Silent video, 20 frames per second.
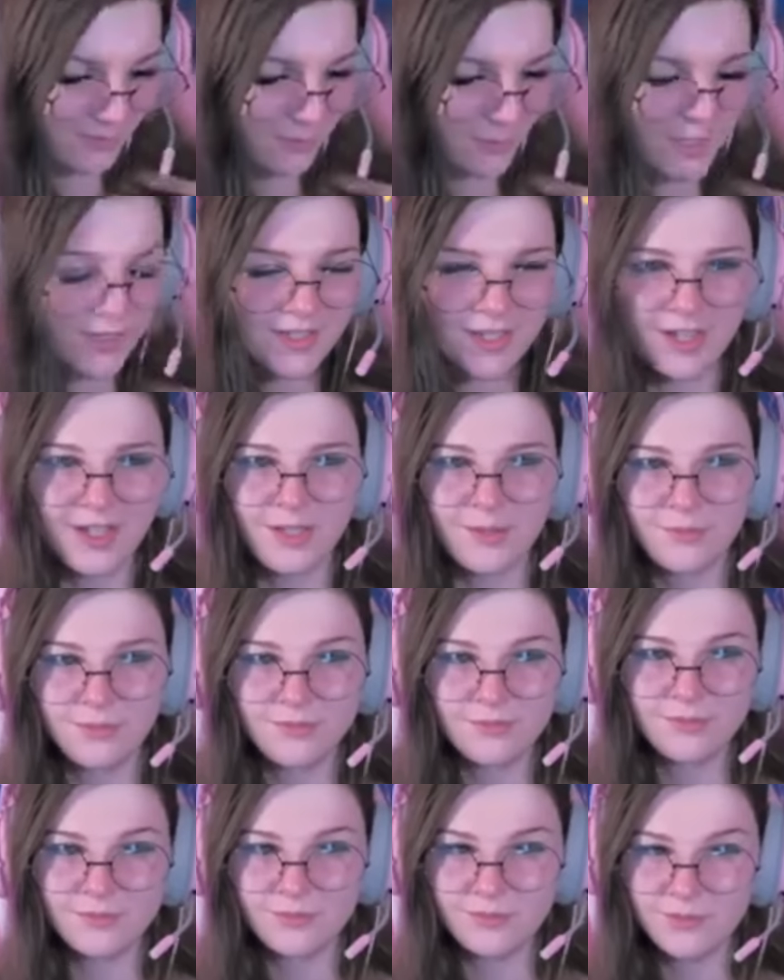What yeah. type?
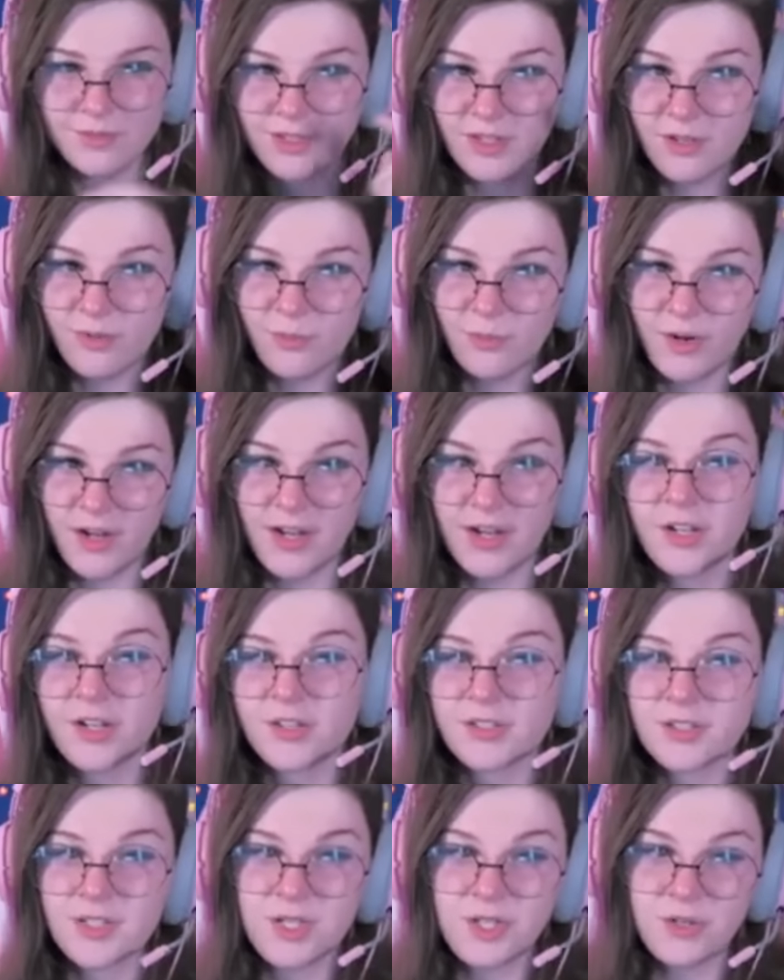You got random.
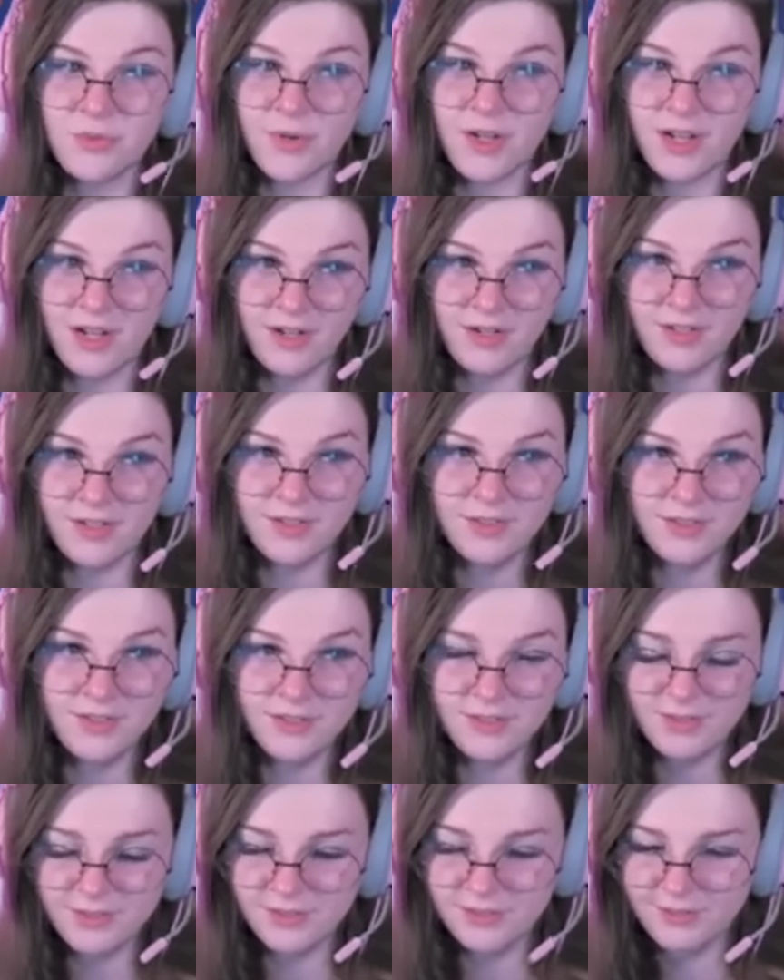It can't be just me.
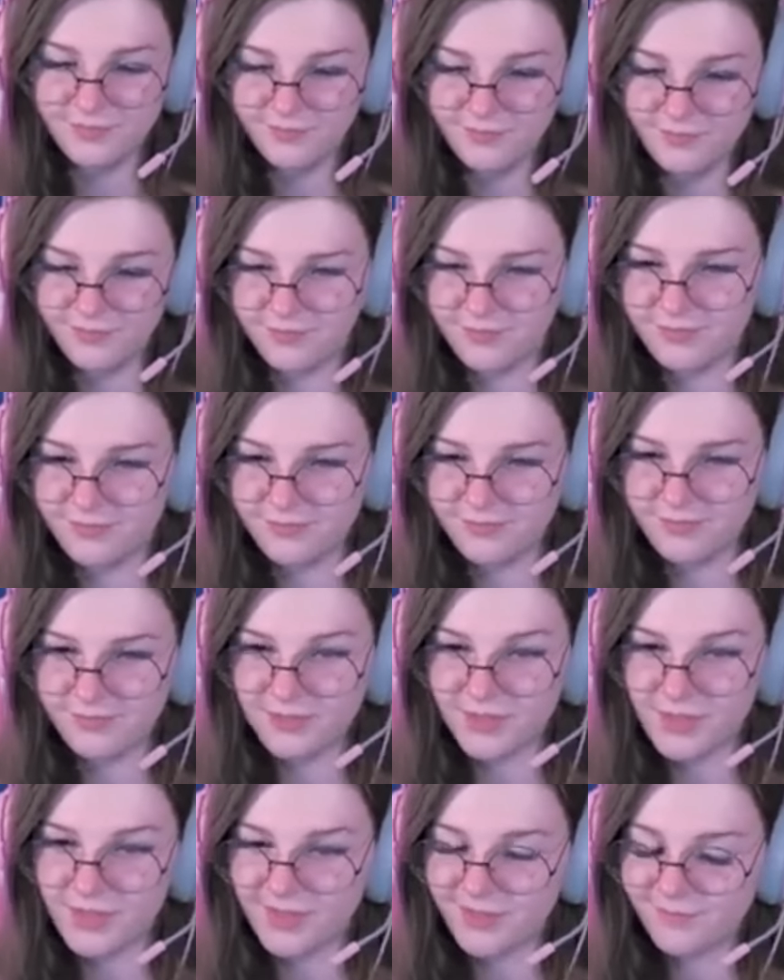It doesn't matter.
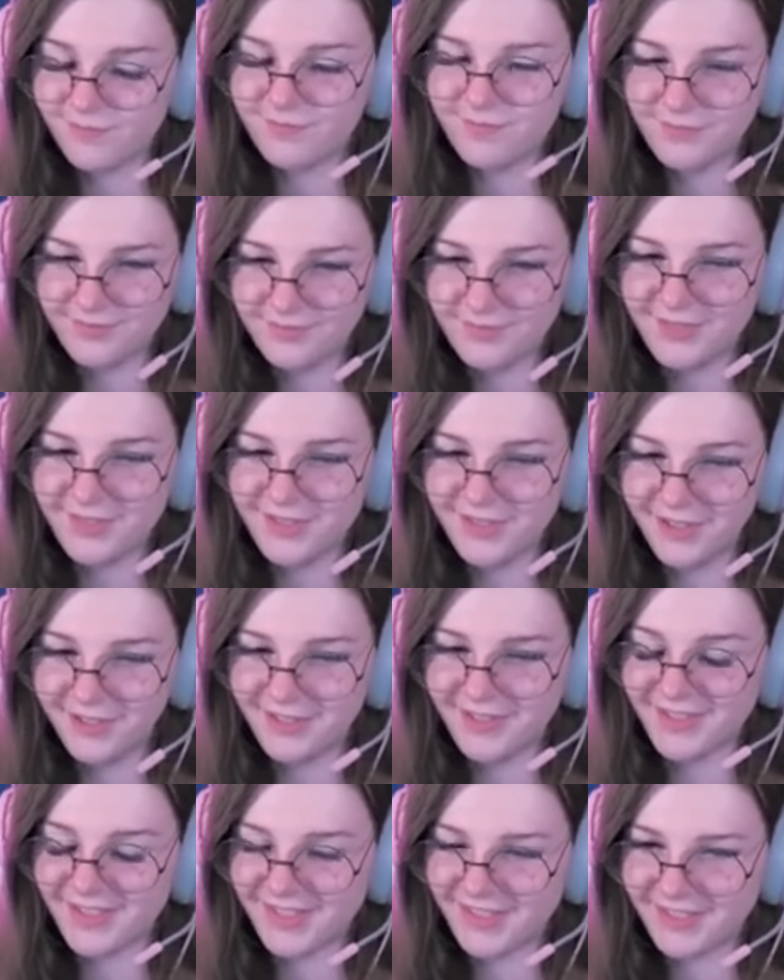It doesn't really matter. It's no, just
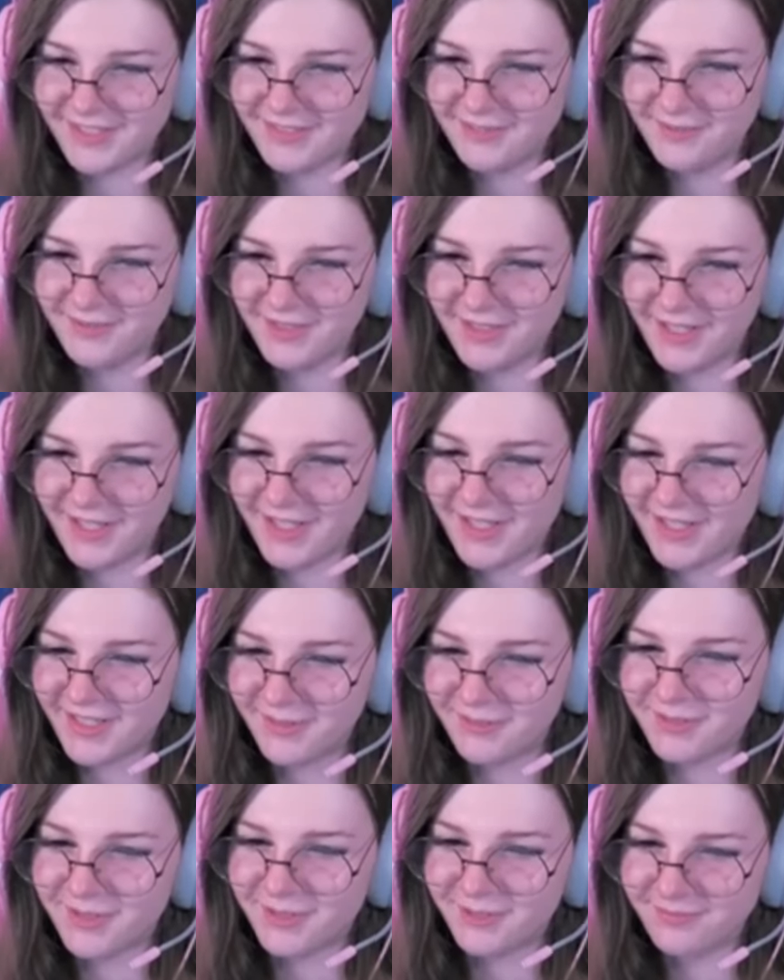glasses. Like, it like
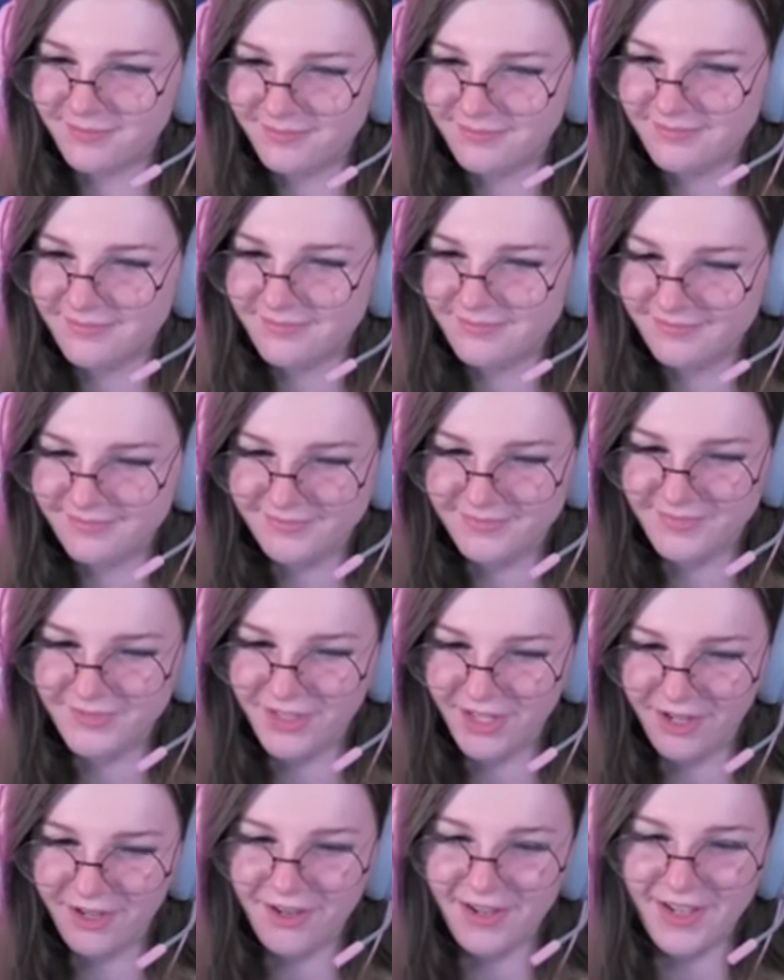can't be though. just me though.
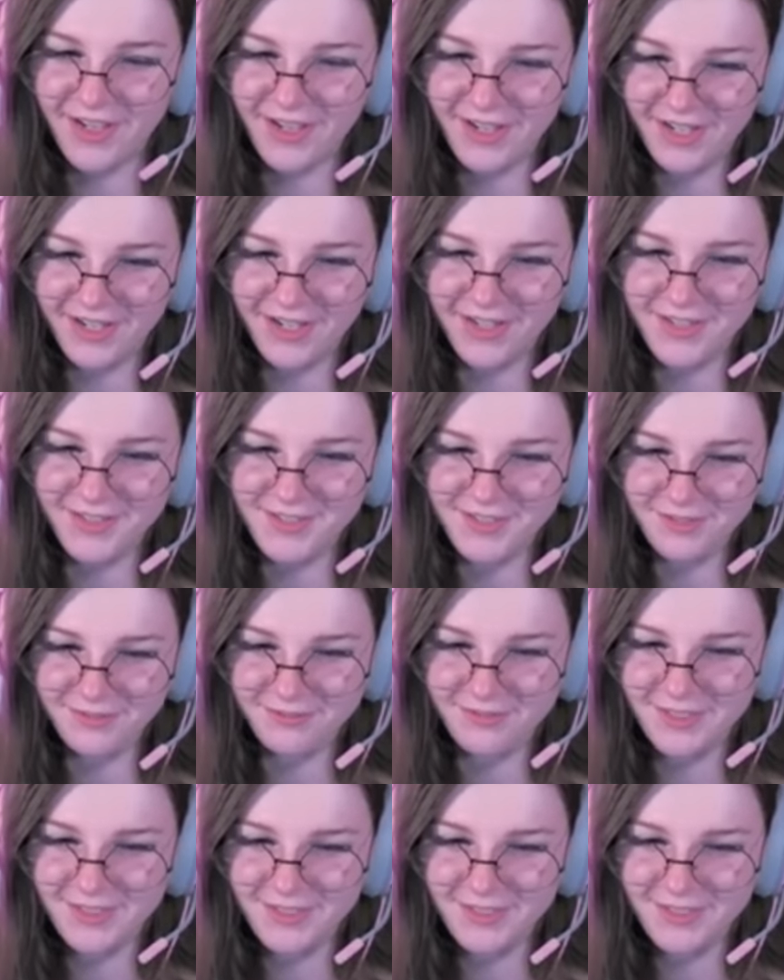No, I, I got it too.